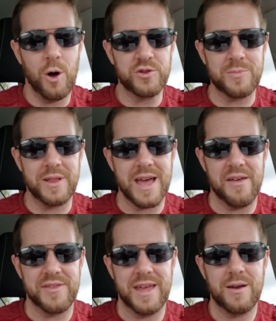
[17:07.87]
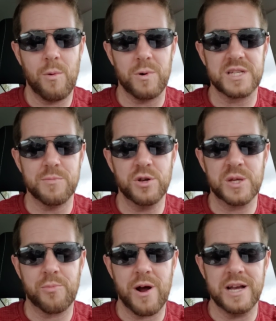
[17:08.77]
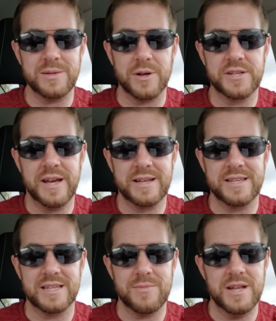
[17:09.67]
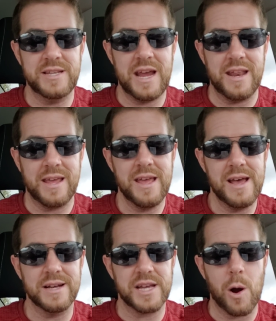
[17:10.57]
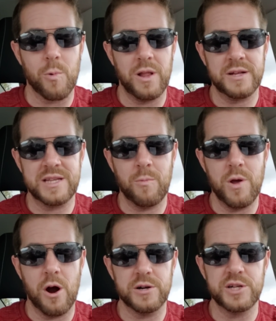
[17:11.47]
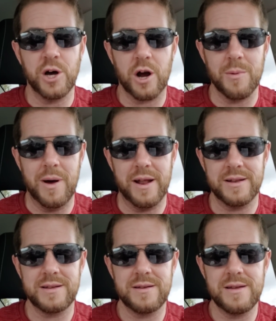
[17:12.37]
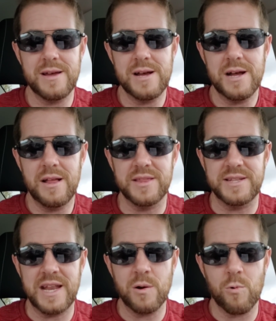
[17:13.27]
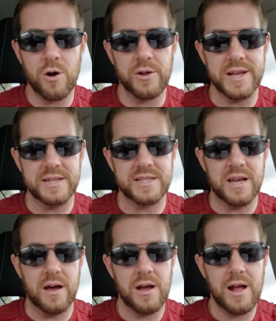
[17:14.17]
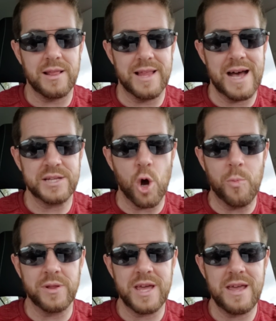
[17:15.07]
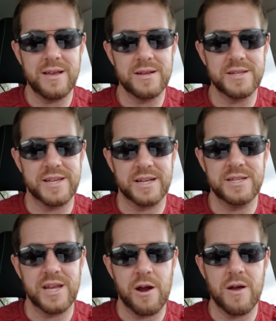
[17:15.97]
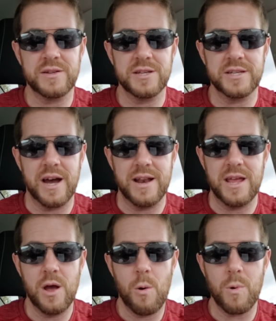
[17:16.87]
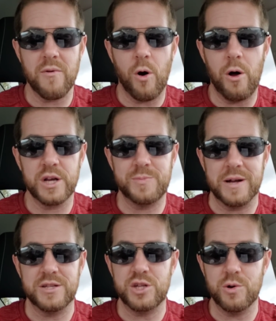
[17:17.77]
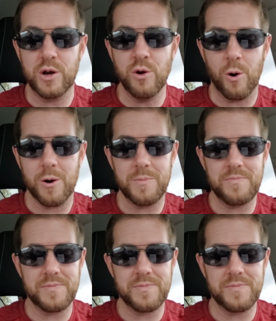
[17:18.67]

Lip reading: Ultimately, I think what's most surprising about sexism in dating is how reluctant we are to talk about it. The dating world is the last openly sexist area of society we've all expected to ignore.